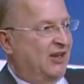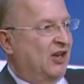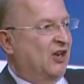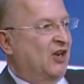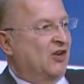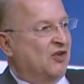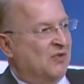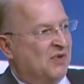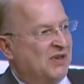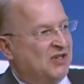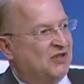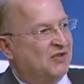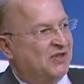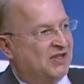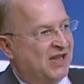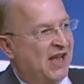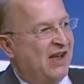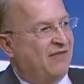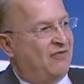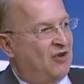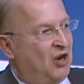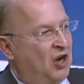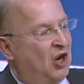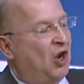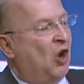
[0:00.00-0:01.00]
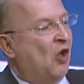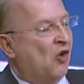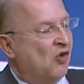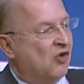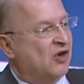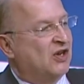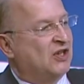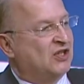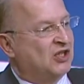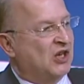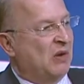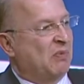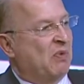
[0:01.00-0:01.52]
It's there for a longer
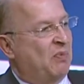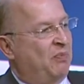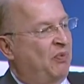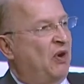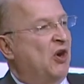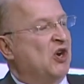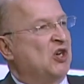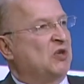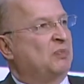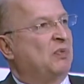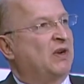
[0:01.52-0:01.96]
term approach.